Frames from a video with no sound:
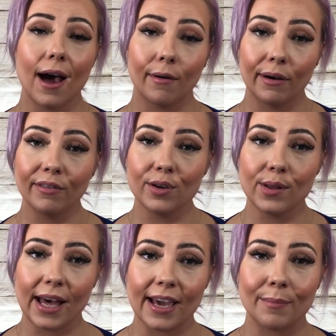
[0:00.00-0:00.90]
however
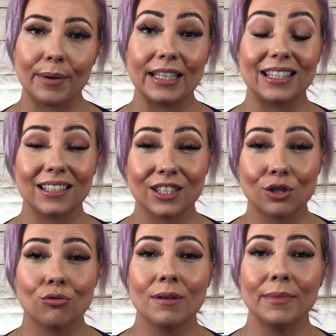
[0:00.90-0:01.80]
you like, but it's
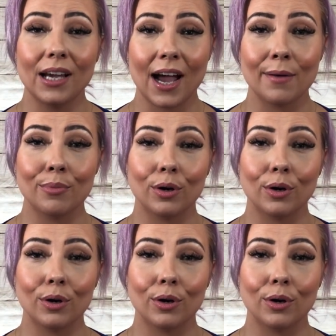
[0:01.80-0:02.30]
extremely high